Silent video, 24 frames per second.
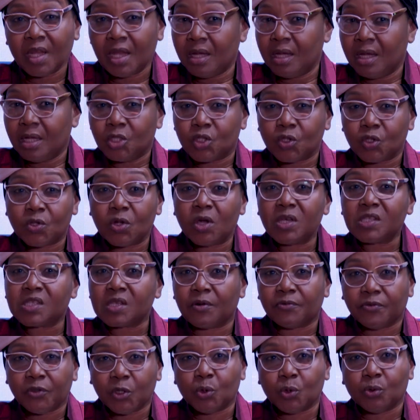To those of
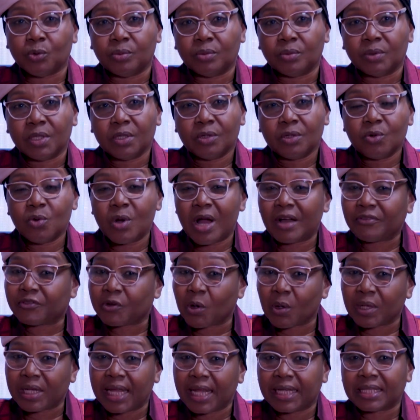you who have
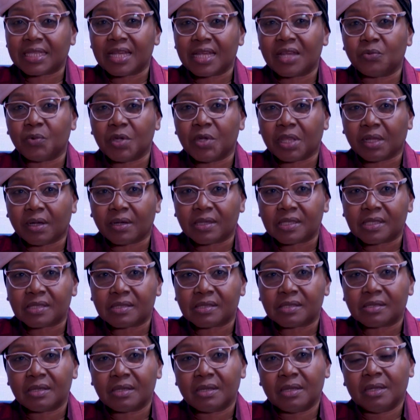connected with us
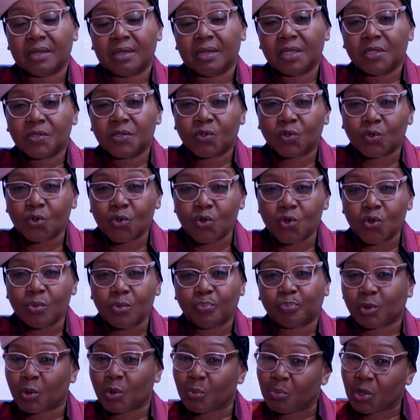through
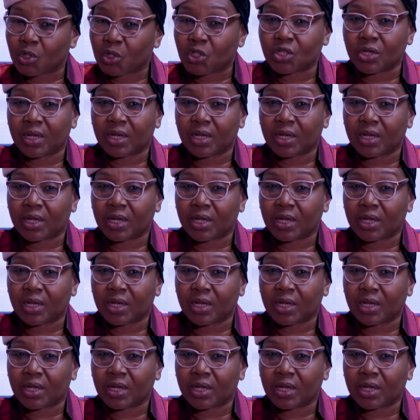promotion